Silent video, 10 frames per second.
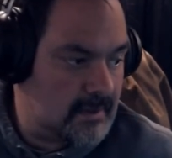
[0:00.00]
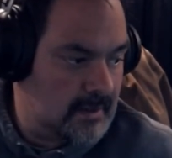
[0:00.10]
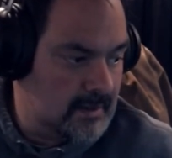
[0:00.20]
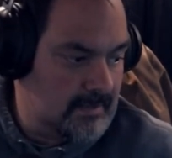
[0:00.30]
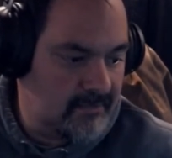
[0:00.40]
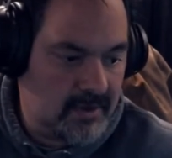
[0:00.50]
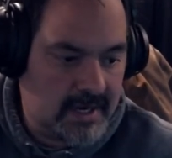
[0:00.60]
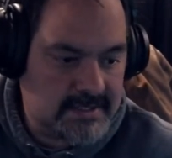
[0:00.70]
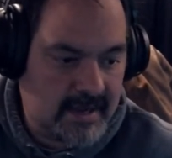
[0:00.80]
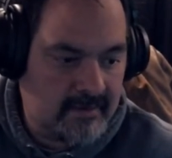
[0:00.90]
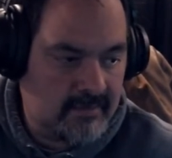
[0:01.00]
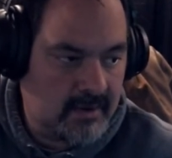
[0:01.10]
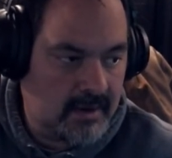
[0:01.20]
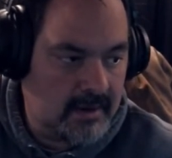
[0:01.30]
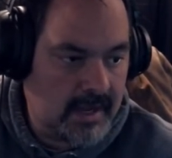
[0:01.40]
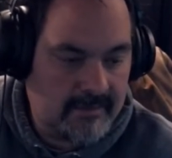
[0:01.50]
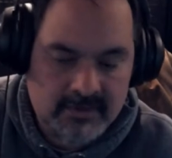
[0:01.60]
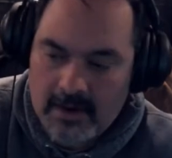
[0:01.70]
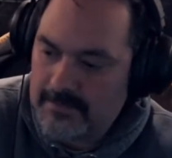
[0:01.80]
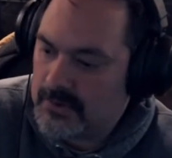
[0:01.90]
Um, if you guys have uh, have
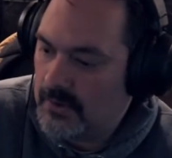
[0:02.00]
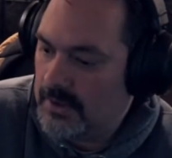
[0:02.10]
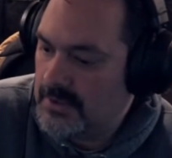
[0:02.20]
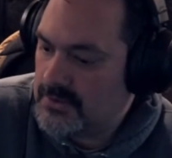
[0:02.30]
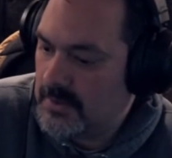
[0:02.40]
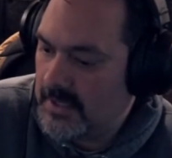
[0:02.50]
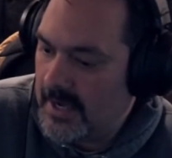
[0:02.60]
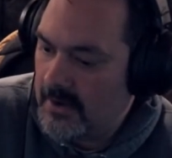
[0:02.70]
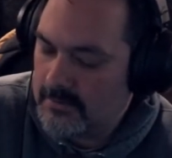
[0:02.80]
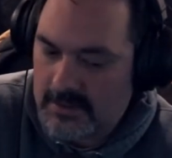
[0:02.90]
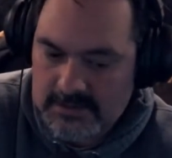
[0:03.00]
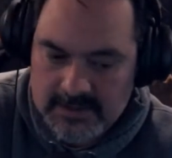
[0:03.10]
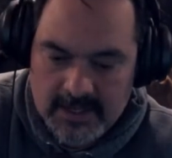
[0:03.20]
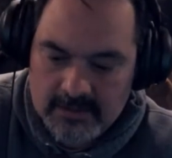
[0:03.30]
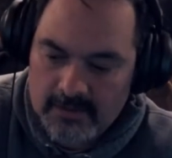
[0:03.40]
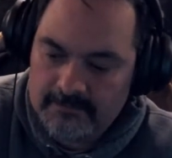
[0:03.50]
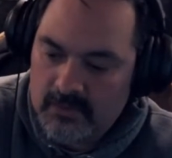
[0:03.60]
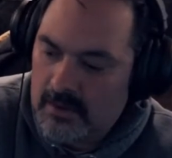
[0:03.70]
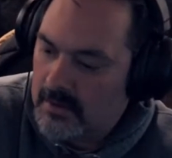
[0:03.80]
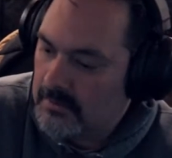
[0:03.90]
an opportunity to swing out, get together,
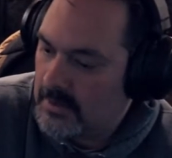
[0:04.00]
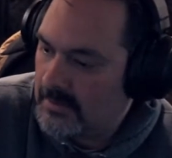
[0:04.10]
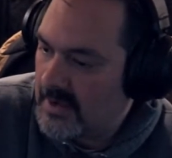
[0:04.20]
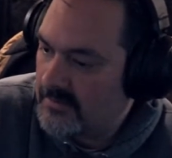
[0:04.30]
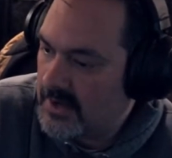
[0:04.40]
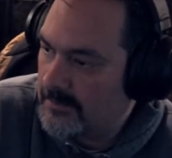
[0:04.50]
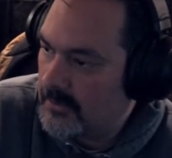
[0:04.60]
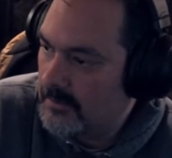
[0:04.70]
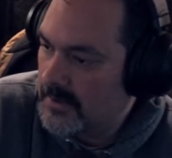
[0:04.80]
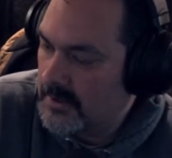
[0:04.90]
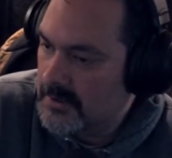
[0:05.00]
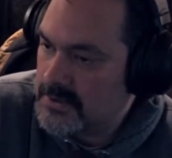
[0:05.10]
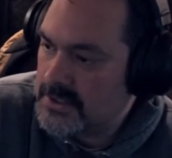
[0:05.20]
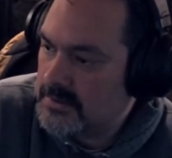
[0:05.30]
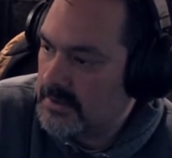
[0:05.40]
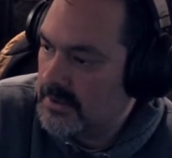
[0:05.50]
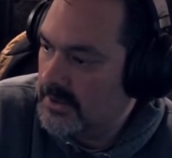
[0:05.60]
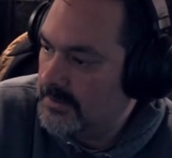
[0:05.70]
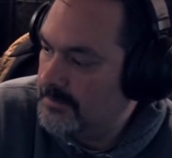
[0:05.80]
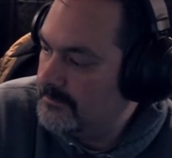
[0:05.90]
maybe have a couple of beers.
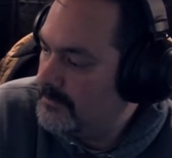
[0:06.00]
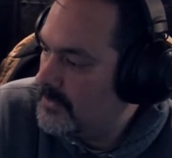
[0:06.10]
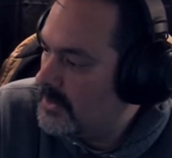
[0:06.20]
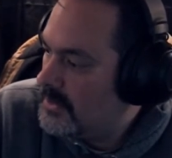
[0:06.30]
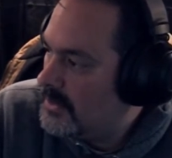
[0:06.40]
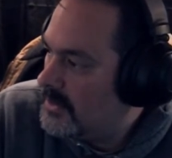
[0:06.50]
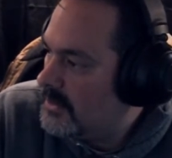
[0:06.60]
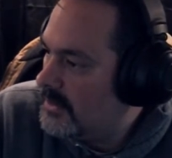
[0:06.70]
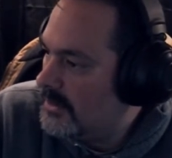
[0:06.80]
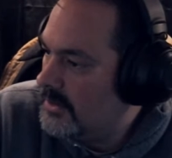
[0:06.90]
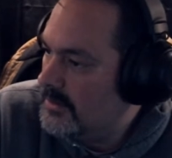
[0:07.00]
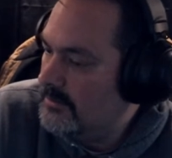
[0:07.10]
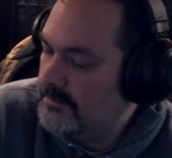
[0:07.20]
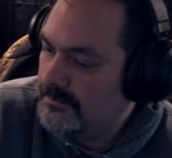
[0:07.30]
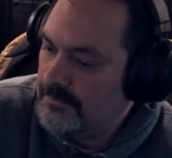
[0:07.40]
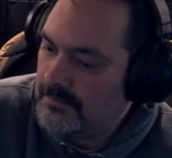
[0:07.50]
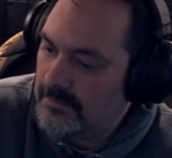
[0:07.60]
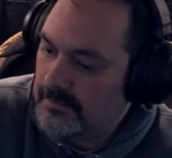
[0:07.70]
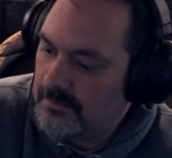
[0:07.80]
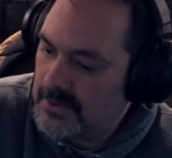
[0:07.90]
Um, um,
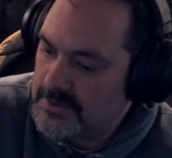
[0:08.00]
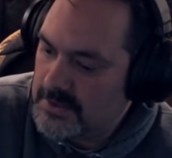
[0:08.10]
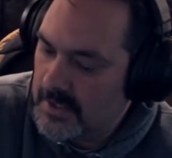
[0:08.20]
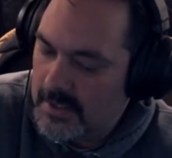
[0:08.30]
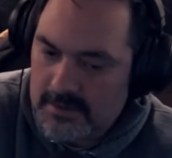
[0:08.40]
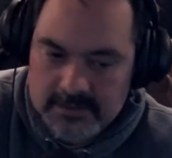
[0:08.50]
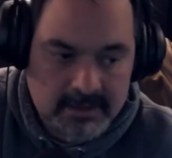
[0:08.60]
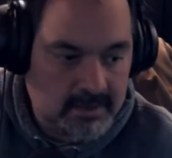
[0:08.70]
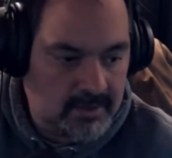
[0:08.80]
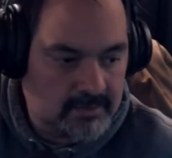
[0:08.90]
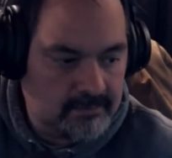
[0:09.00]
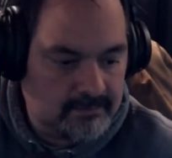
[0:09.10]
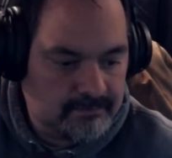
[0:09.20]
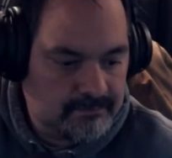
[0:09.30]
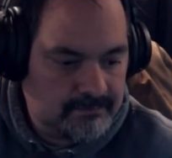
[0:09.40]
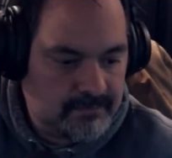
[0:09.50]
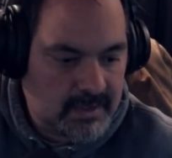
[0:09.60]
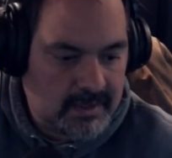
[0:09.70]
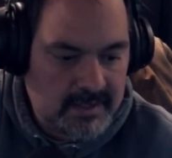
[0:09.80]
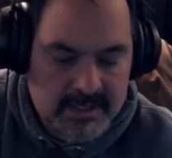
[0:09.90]
but uh, um,
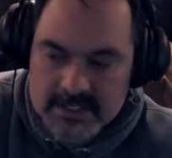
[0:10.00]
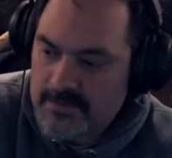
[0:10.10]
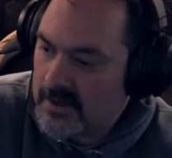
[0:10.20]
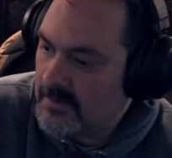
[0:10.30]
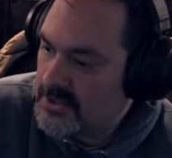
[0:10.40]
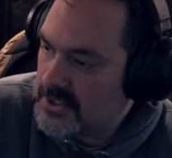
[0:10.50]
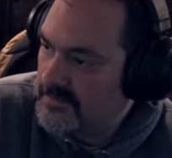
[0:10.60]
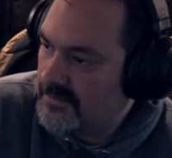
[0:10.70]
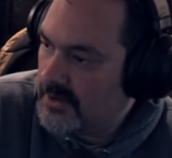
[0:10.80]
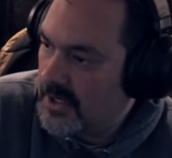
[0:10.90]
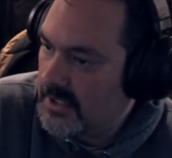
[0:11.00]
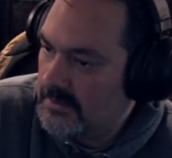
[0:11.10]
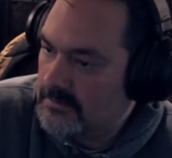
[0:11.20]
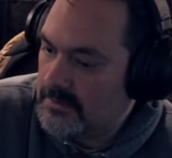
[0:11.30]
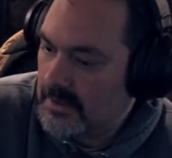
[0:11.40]
I think that's pretty much it for night.